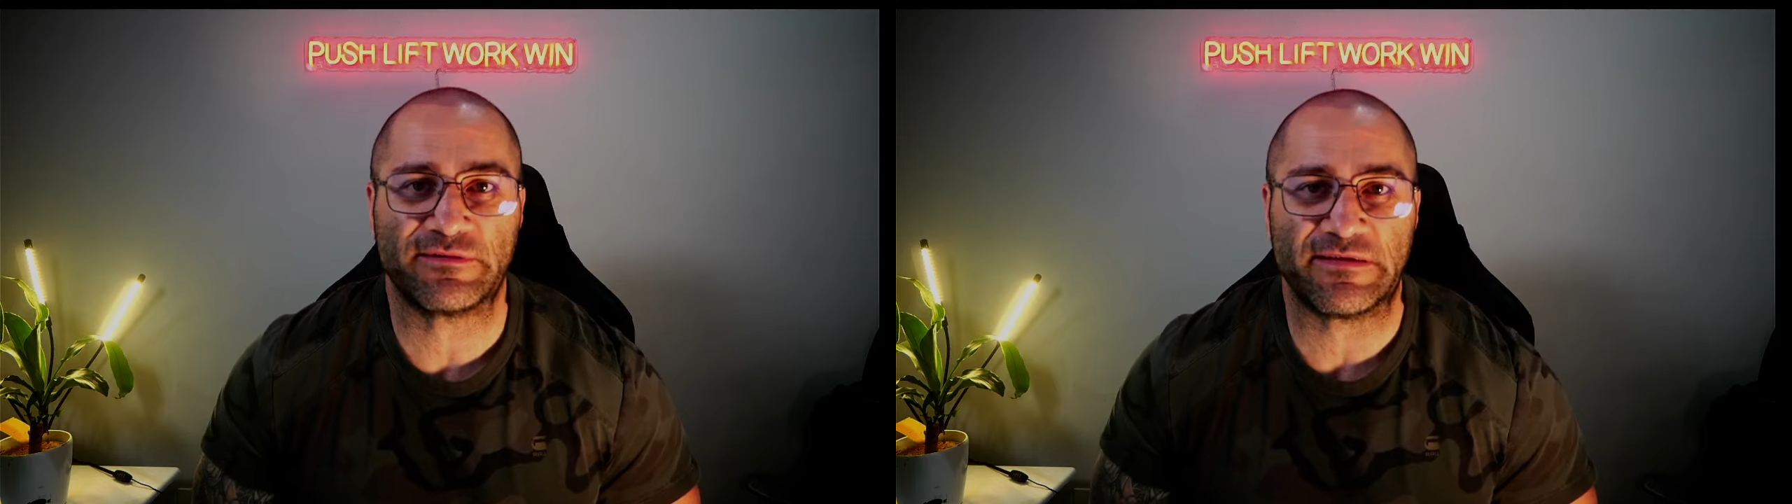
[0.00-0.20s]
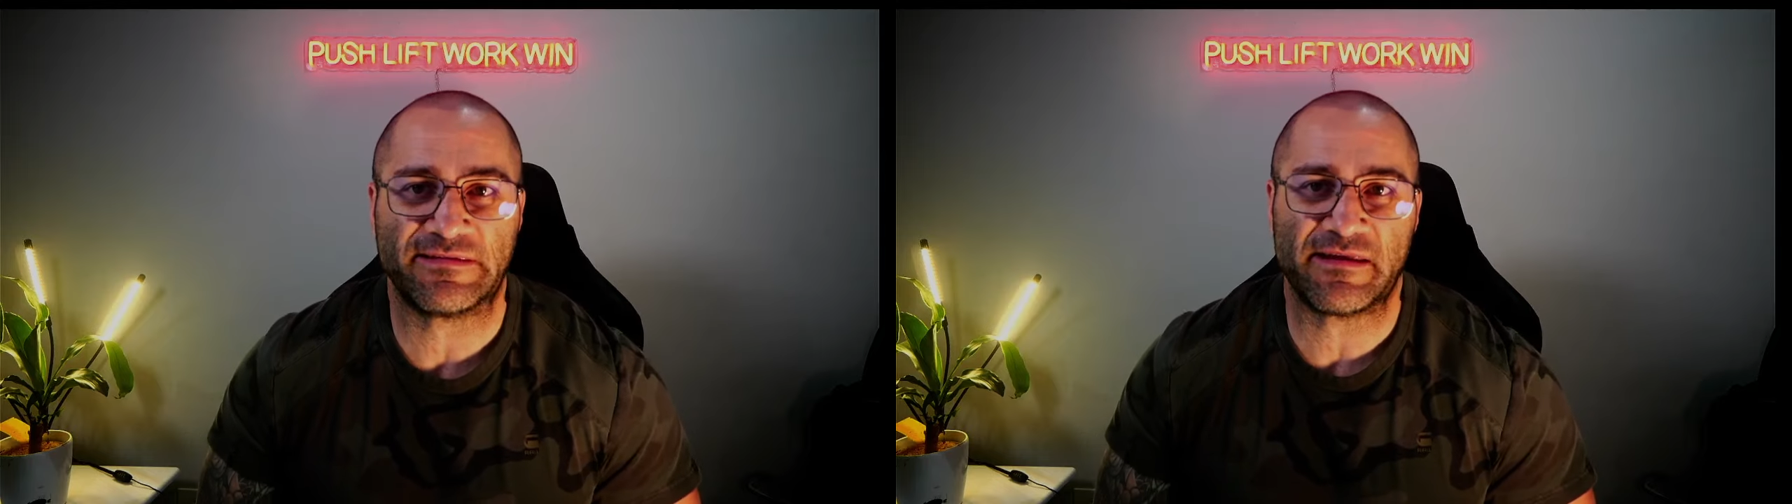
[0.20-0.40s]

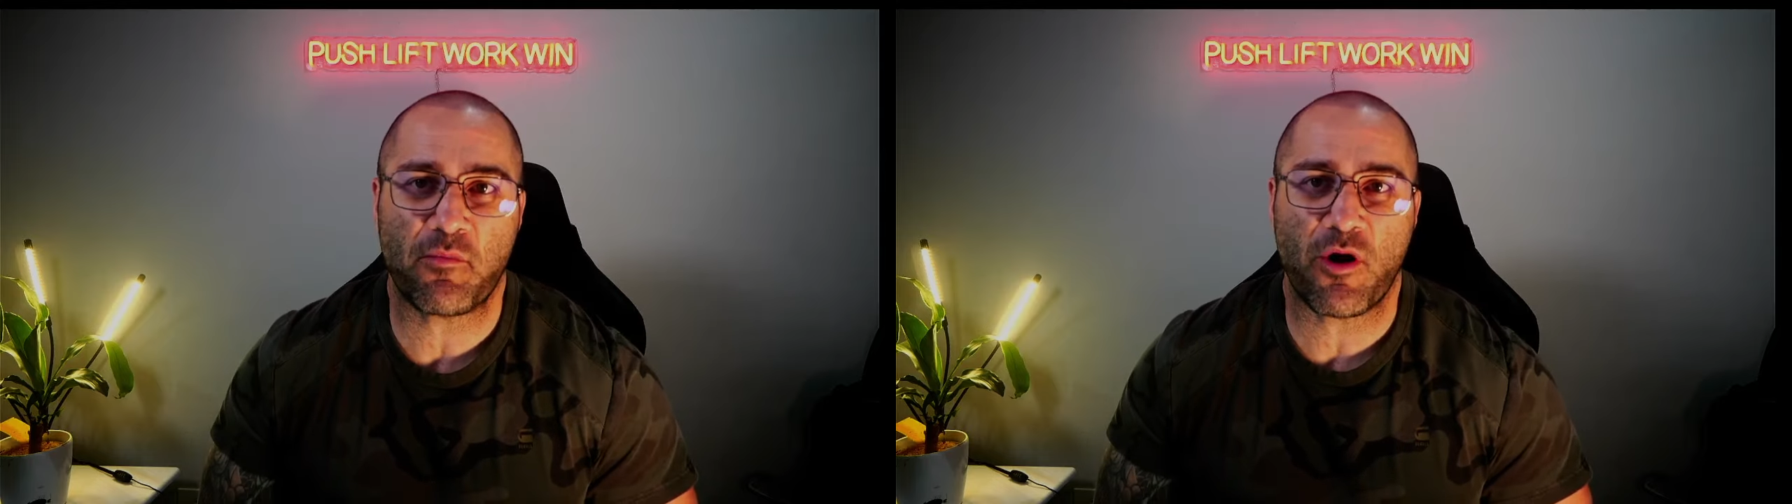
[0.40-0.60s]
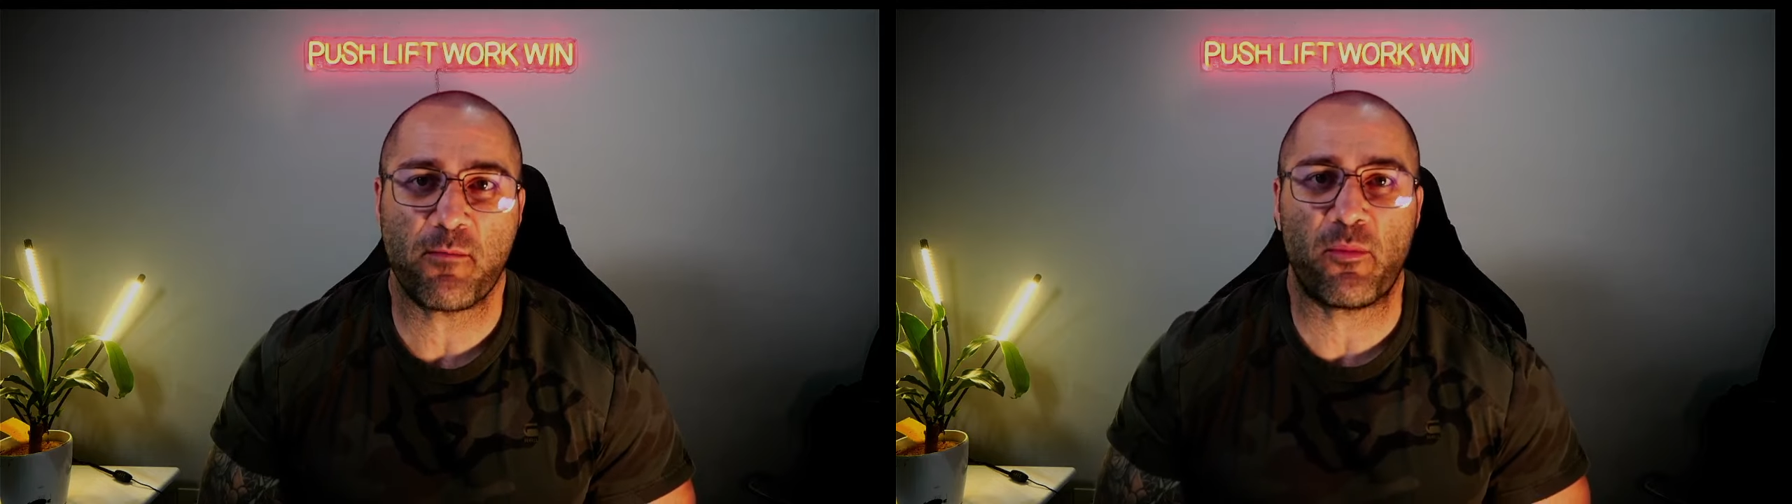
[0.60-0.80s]
in my
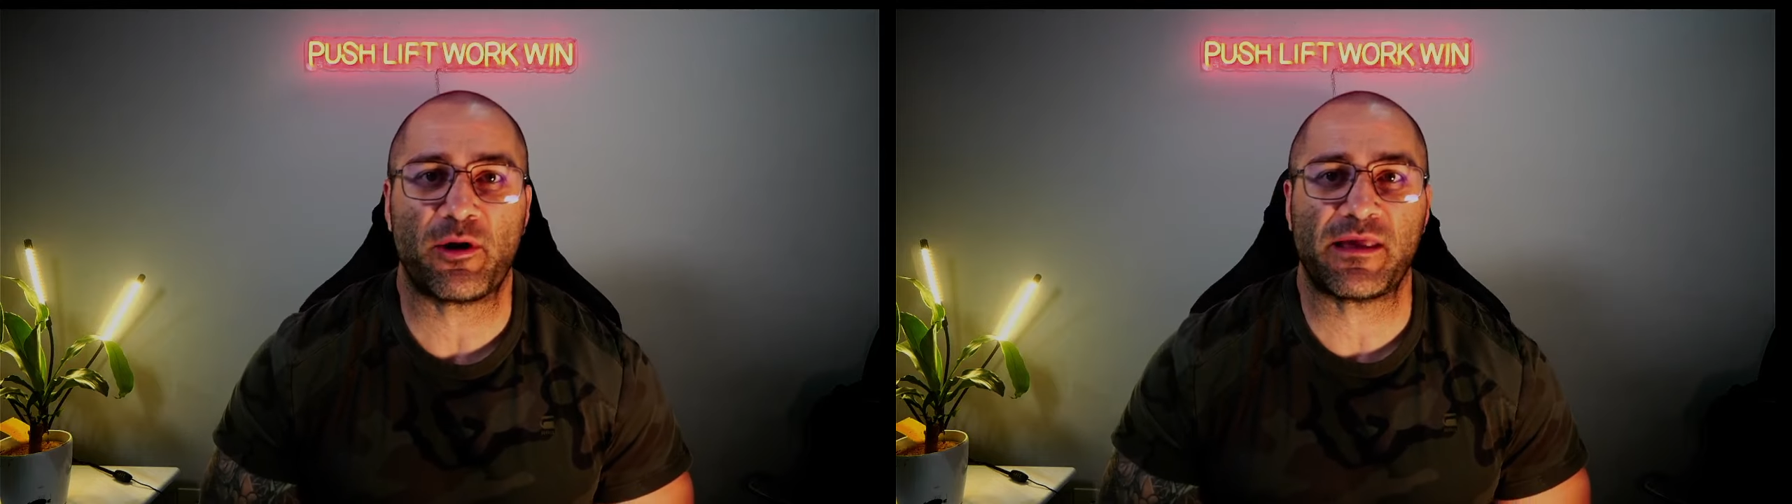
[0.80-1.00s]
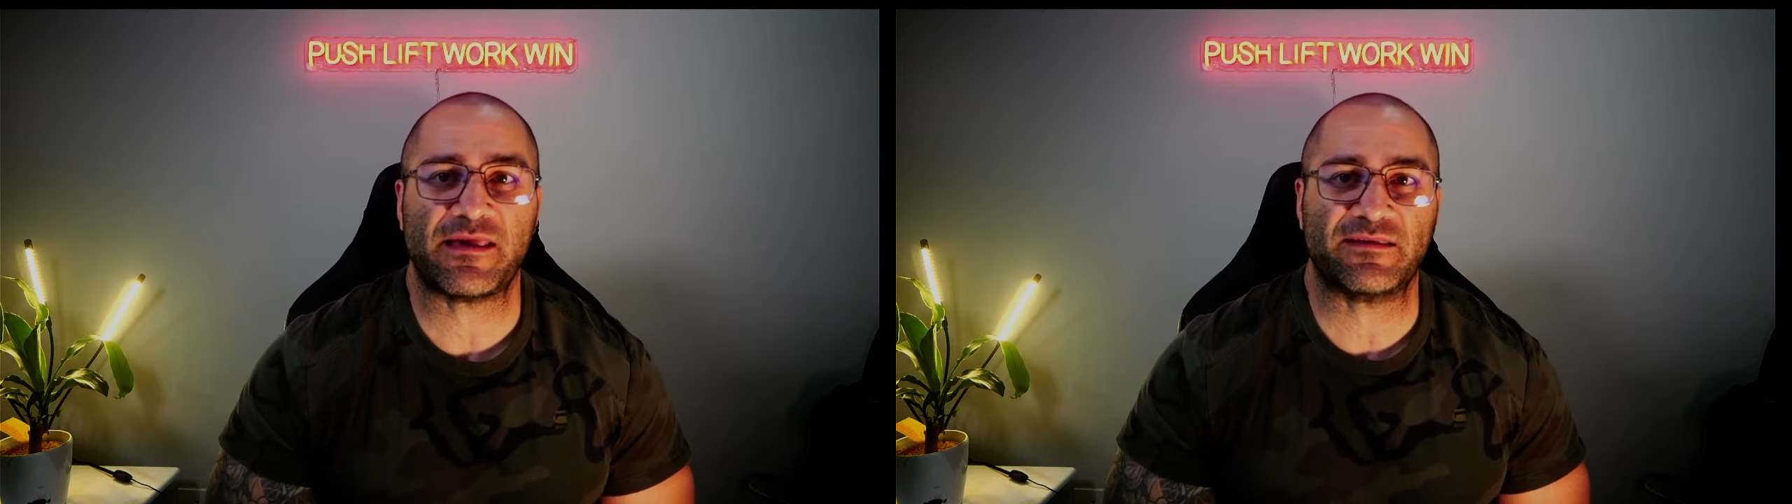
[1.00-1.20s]
body
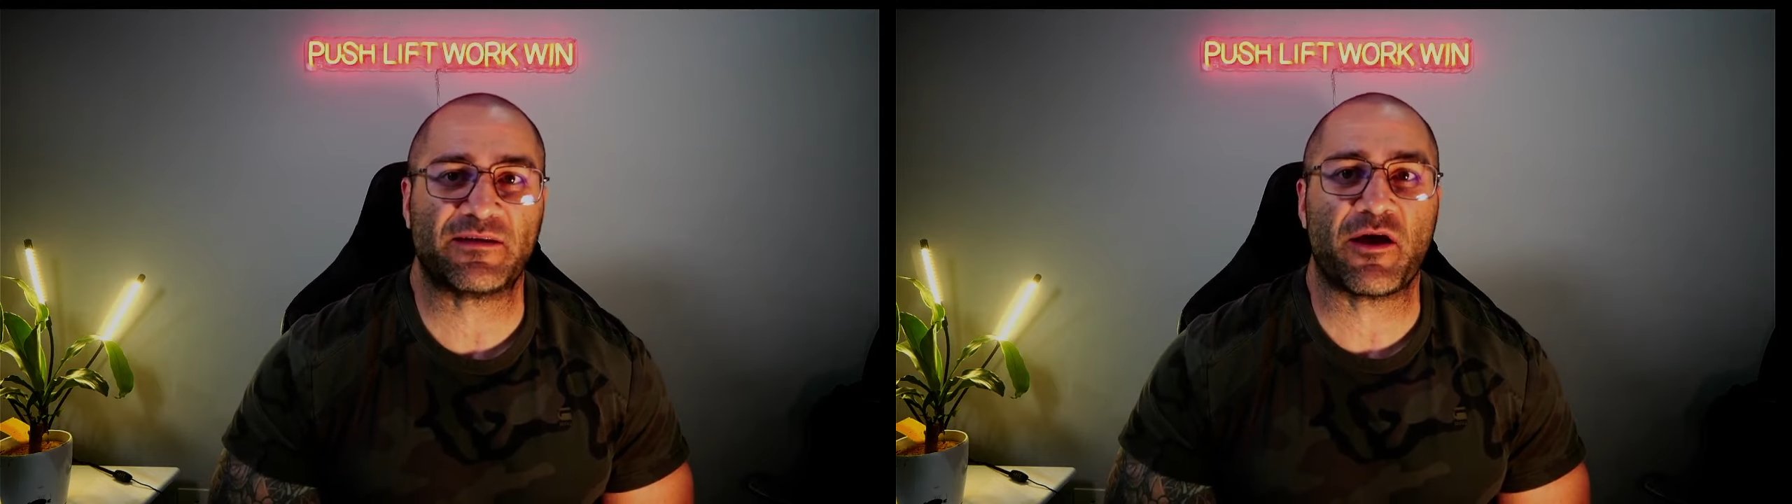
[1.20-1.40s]
is going to